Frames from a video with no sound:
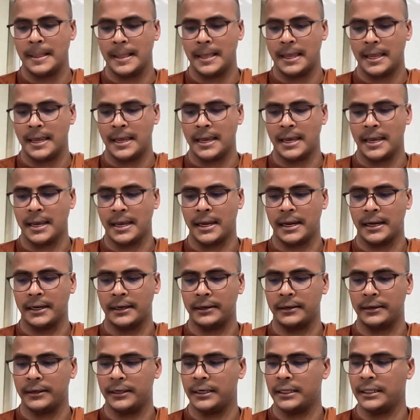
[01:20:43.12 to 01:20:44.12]

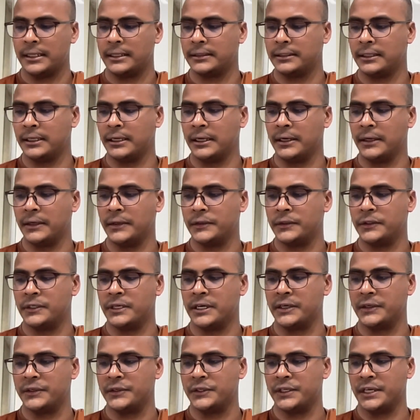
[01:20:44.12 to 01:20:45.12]
And another thing is,
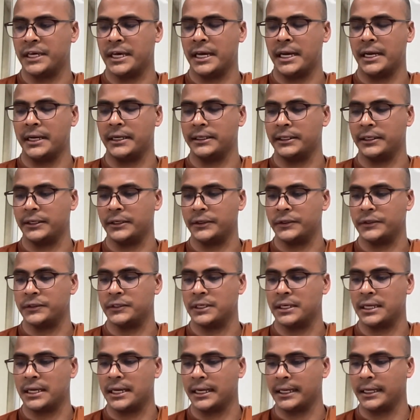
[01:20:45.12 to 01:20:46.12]
I said, is
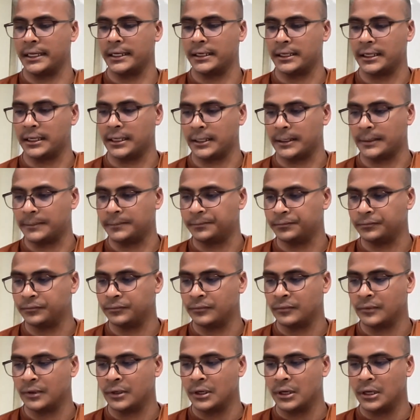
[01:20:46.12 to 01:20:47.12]
like
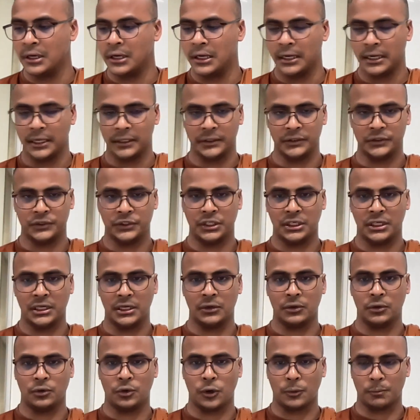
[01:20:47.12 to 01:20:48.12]
the
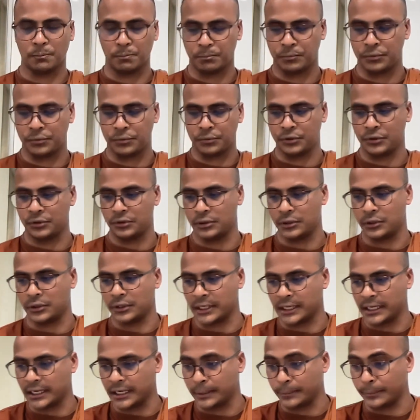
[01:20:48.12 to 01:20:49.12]
chicken cop.
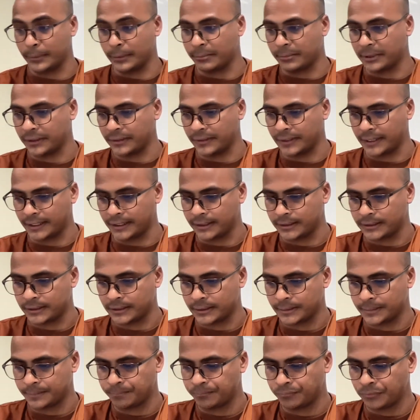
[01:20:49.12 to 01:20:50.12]
Okay, remember that.
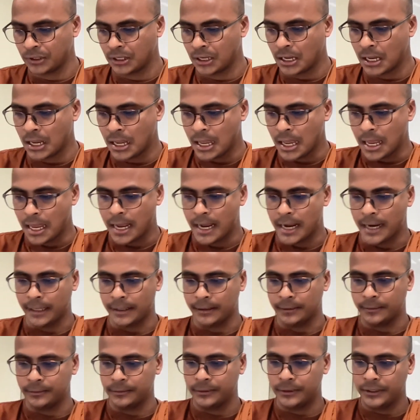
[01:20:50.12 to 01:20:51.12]

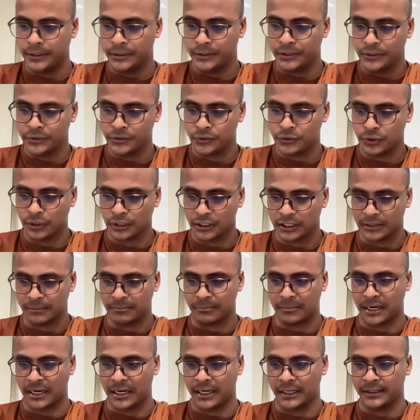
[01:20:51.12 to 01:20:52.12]
And it is not the
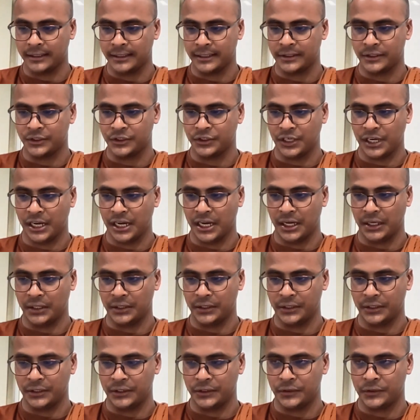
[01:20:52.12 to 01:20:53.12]
mind that change.
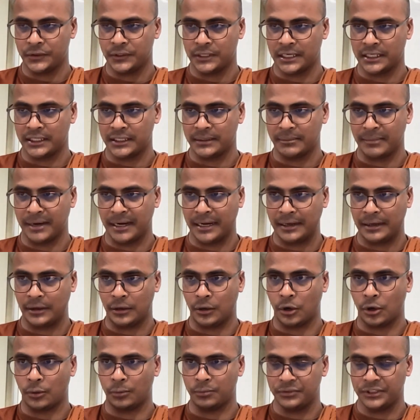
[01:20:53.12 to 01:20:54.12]
It is like the mental
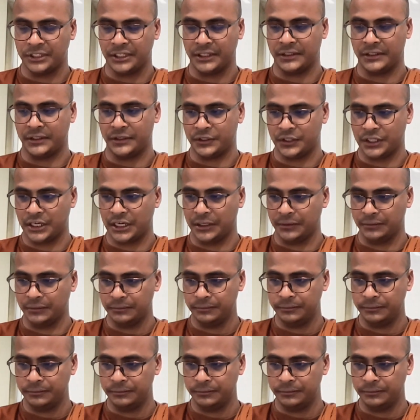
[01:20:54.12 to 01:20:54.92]
object that change.